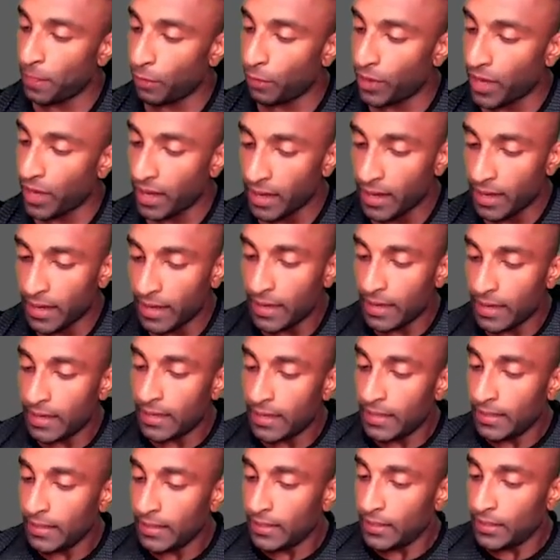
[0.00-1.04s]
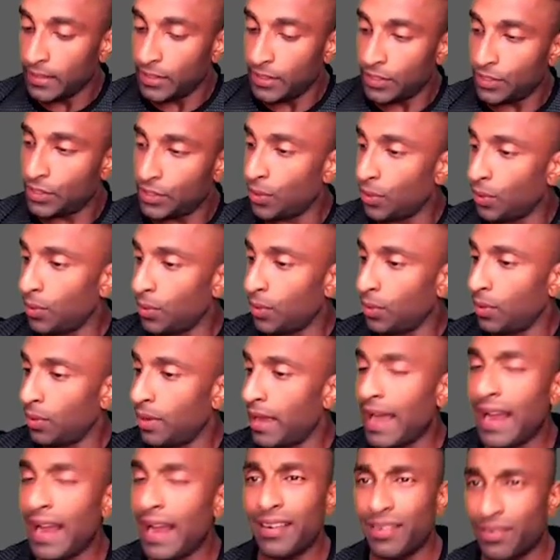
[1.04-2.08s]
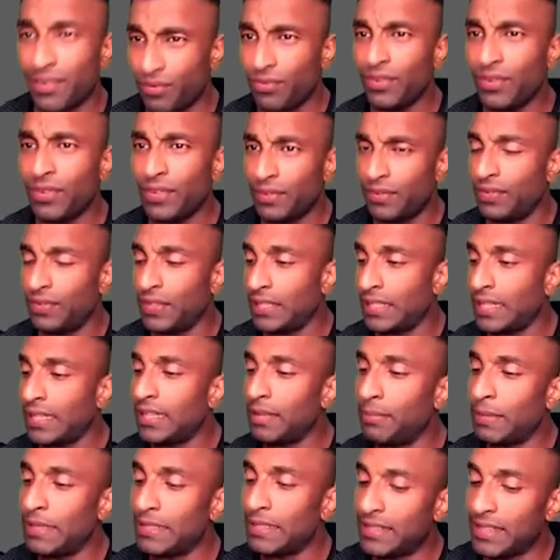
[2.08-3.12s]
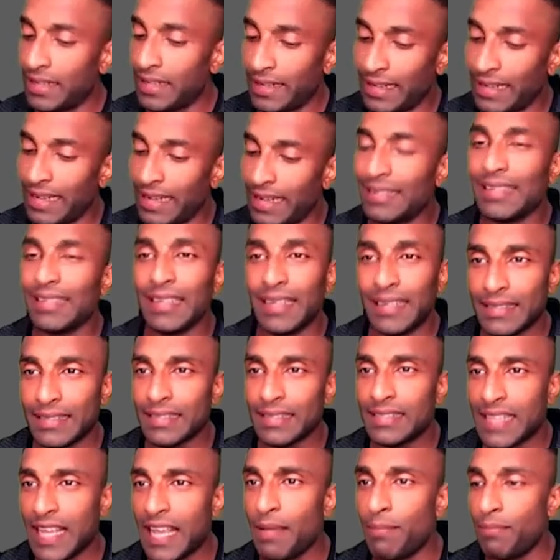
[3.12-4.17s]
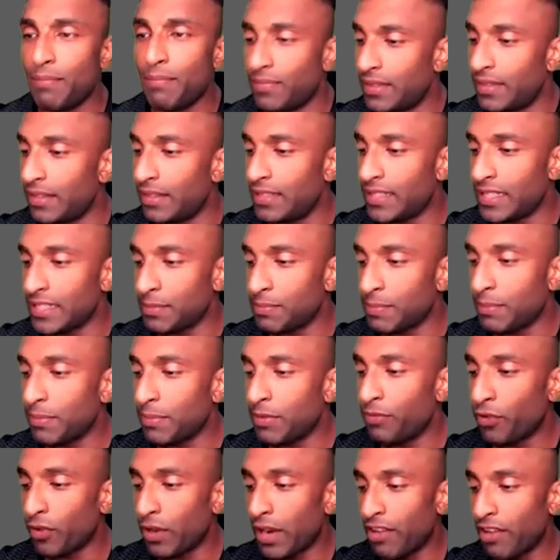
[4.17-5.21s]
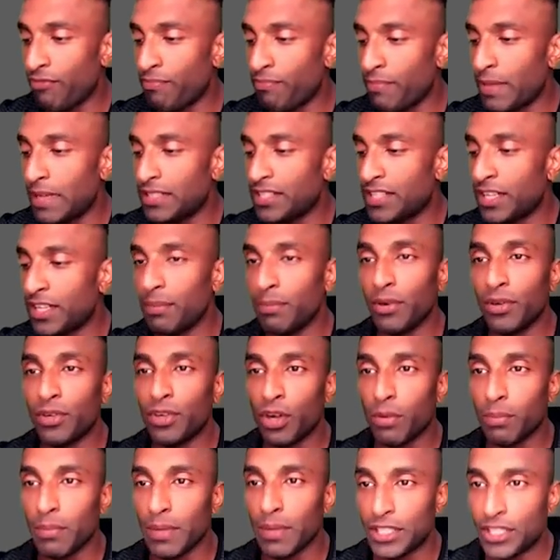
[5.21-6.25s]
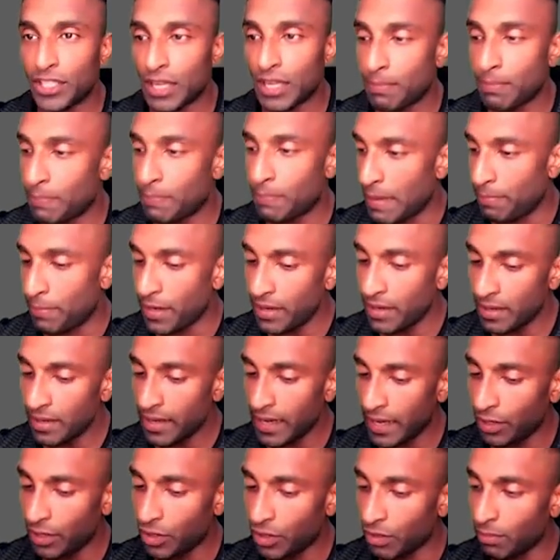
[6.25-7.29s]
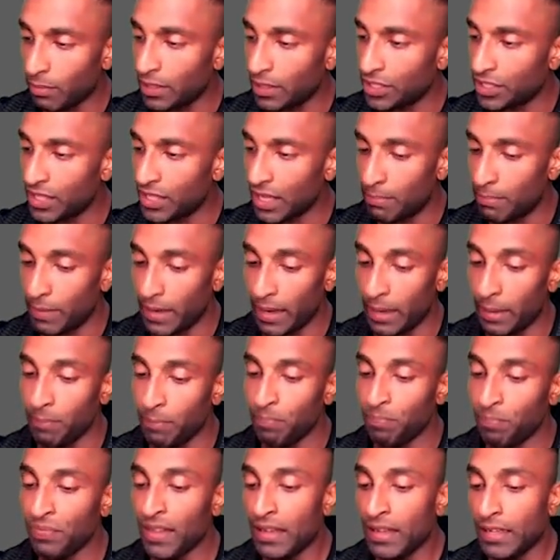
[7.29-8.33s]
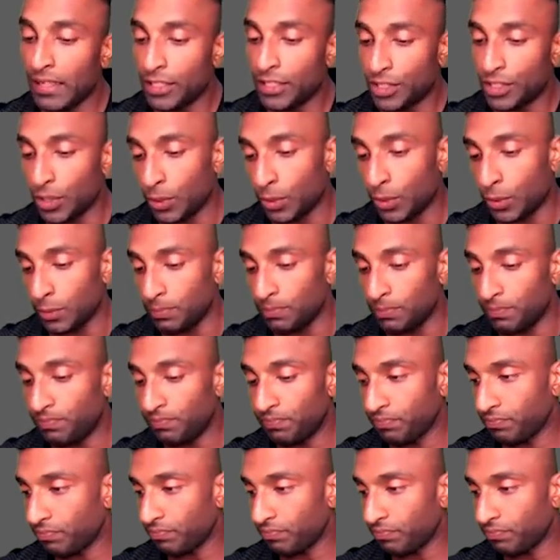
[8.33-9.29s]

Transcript: Okay, so, and uh, within debenture, again, it is the same. Just before I've mentioned about commercial paper and commercial bill. So,